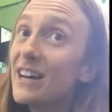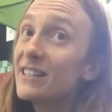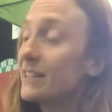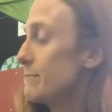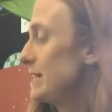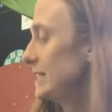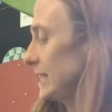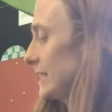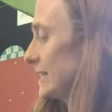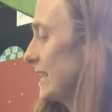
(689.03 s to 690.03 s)
her to the
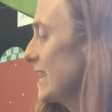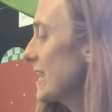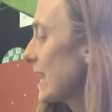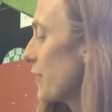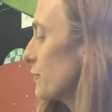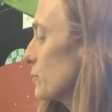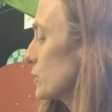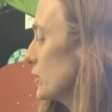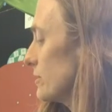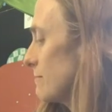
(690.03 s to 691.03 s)
meetings. Katherine
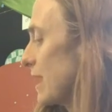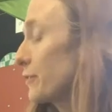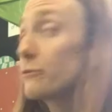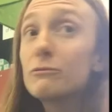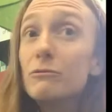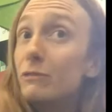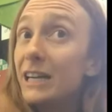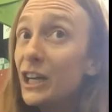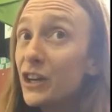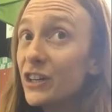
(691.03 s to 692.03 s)
was good at math,
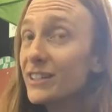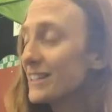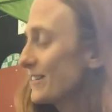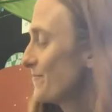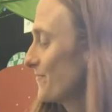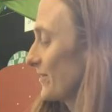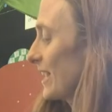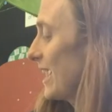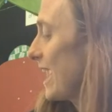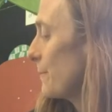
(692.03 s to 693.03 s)
really good.
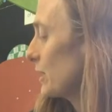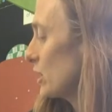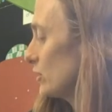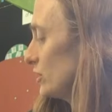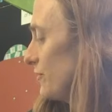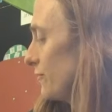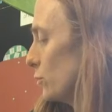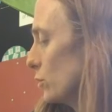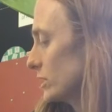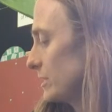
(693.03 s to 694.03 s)
And because she
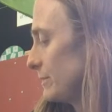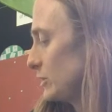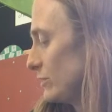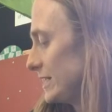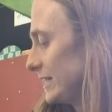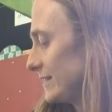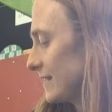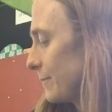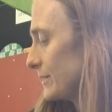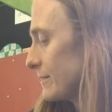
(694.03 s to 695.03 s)
fought to be treated the
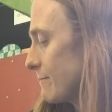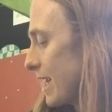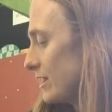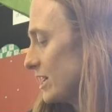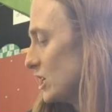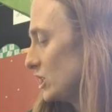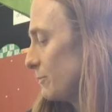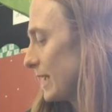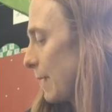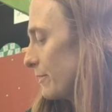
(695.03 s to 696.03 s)
same as the men, she
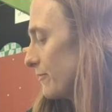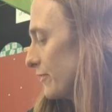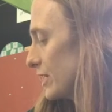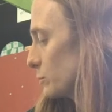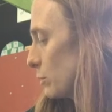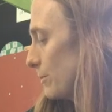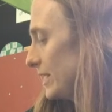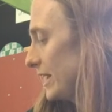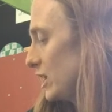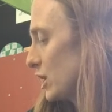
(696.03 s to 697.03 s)
became the first
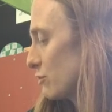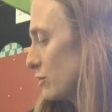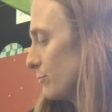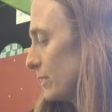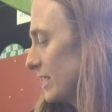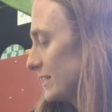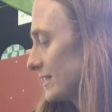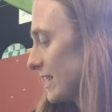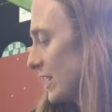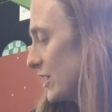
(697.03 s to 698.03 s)
woman in her group to
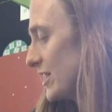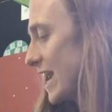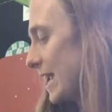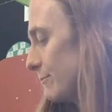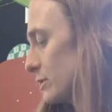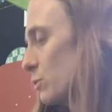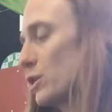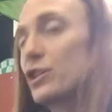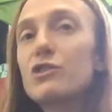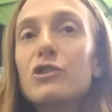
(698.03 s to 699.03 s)
sign her name to
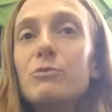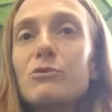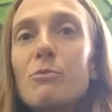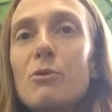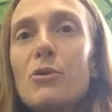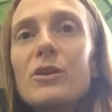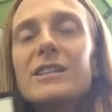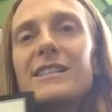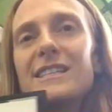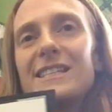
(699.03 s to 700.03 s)
one of the group's
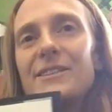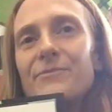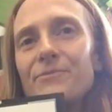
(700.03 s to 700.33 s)
reports.